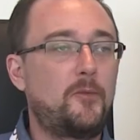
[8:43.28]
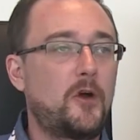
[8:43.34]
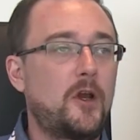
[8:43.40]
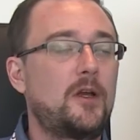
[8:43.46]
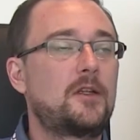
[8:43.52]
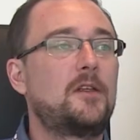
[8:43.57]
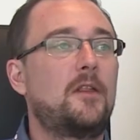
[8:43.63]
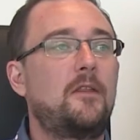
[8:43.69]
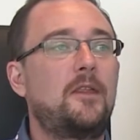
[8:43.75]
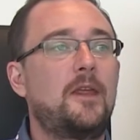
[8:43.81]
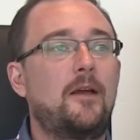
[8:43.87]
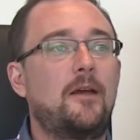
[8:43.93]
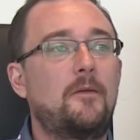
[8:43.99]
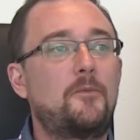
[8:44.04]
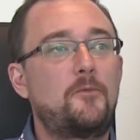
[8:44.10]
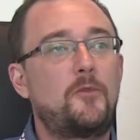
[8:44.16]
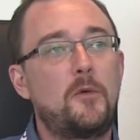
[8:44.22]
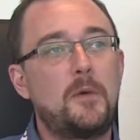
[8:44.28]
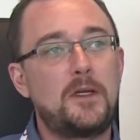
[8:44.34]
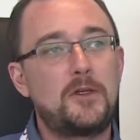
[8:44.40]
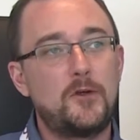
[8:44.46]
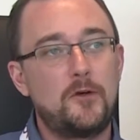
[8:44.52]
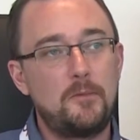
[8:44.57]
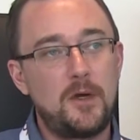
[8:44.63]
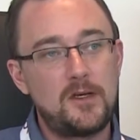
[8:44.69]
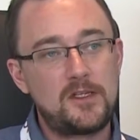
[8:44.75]
product, so the thing I probably
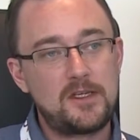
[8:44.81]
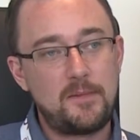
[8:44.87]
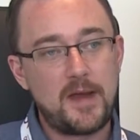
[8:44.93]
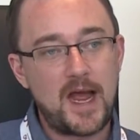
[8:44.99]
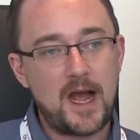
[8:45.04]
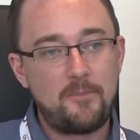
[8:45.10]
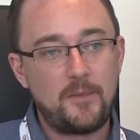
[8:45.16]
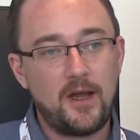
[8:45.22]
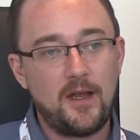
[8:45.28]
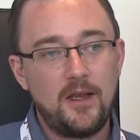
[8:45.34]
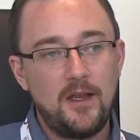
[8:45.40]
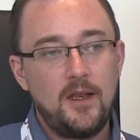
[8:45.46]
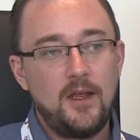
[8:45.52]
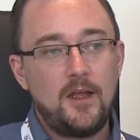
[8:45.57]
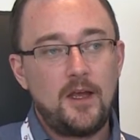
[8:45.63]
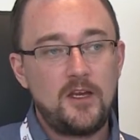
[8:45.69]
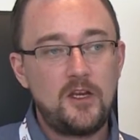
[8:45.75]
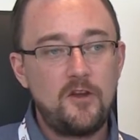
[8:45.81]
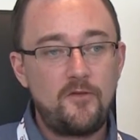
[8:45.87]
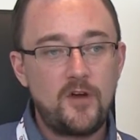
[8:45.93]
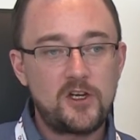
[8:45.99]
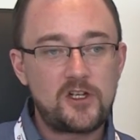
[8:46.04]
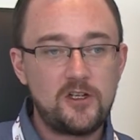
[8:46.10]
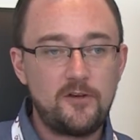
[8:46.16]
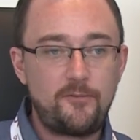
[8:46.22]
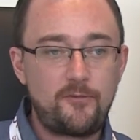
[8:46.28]
talk most about. But a new
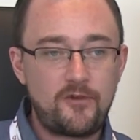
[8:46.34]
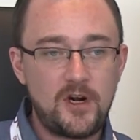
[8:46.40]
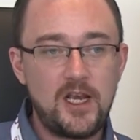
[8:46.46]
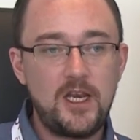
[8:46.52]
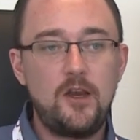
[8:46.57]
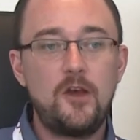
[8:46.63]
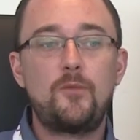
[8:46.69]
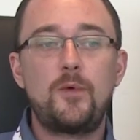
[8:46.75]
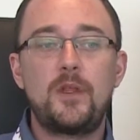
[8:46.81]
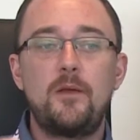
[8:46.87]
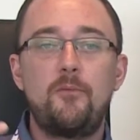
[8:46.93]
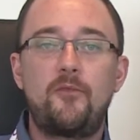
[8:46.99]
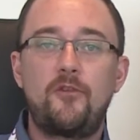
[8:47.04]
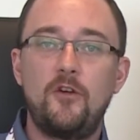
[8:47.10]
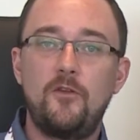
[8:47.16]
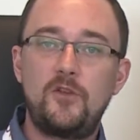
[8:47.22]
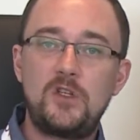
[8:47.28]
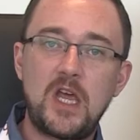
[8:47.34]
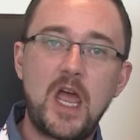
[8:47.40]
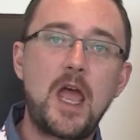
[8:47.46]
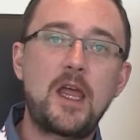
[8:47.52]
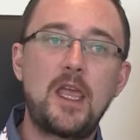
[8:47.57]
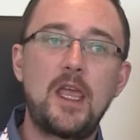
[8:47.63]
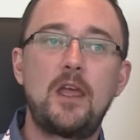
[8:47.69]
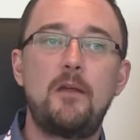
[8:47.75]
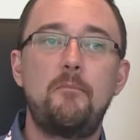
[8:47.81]
version of Prelude with improved
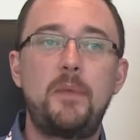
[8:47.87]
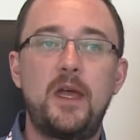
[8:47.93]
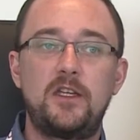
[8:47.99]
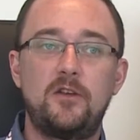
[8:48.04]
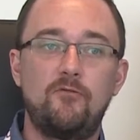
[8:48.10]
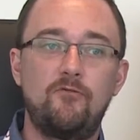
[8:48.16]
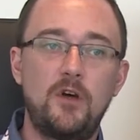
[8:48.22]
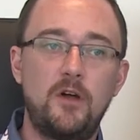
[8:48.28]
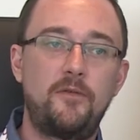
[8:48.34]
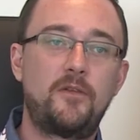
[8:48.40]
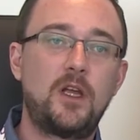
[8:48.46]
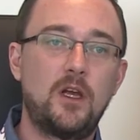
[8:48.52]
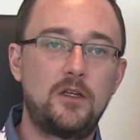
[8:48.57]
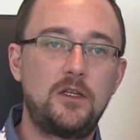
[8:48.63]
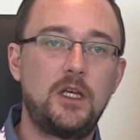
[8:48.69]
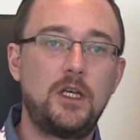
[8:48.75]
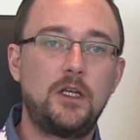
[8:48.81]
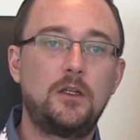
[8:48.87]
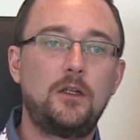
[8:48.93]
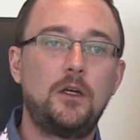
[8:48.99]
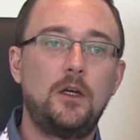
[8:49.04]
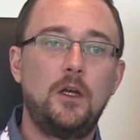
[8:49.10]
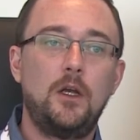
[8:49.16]
tagging and better rough cutting.